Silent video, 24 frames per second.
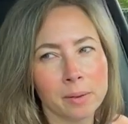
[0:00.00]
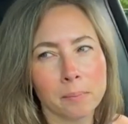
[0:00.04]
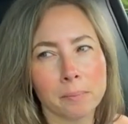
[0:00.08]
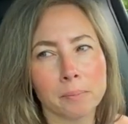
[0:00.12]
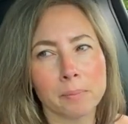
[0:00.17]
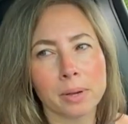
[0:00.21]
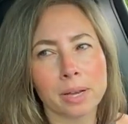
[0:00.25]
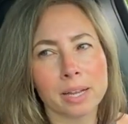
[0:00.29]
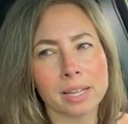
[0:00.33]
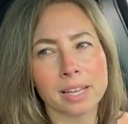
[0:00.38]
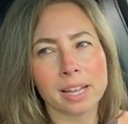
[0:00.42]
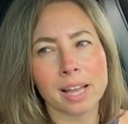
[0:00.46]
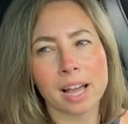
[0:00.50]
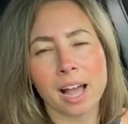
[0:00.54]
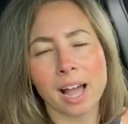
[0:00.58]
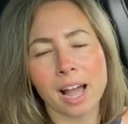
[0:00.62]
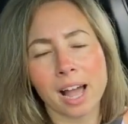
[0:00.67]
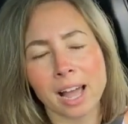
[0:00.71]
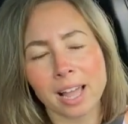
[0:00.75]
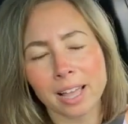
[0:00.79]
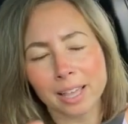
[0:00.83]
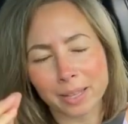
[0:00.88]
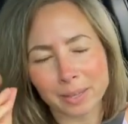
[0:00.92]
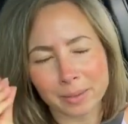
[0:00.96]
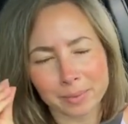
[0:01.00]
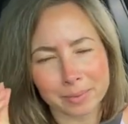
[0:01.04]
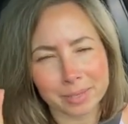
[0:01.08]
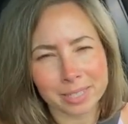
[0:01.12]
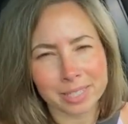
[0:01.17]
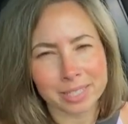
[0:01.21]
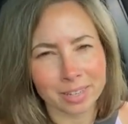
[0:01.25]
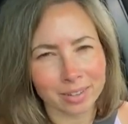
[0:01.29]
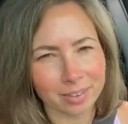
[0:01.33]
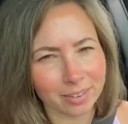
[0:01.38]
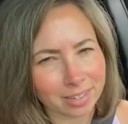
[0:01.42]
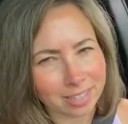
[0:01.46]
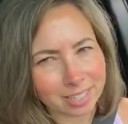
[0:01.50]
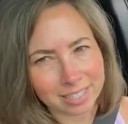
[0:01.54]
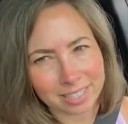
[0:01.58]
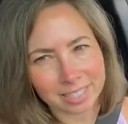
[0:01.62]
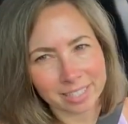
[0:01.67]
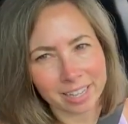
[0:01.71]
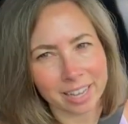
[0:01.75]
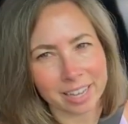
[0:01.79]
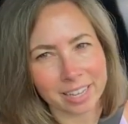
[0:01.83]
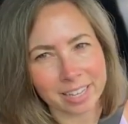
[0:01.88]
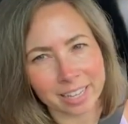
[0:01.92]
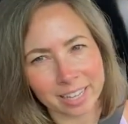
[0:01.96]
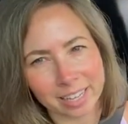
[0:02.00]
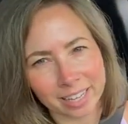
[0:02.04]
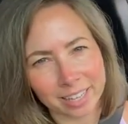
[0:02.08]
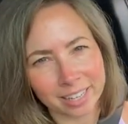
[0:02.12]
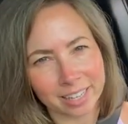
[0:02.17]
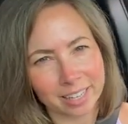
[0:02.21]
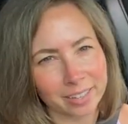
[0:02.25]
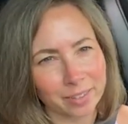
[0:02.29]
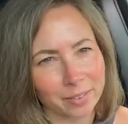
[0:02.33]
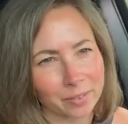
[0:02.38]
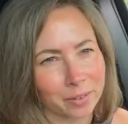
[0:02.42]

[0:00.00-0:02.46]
But I am so excited.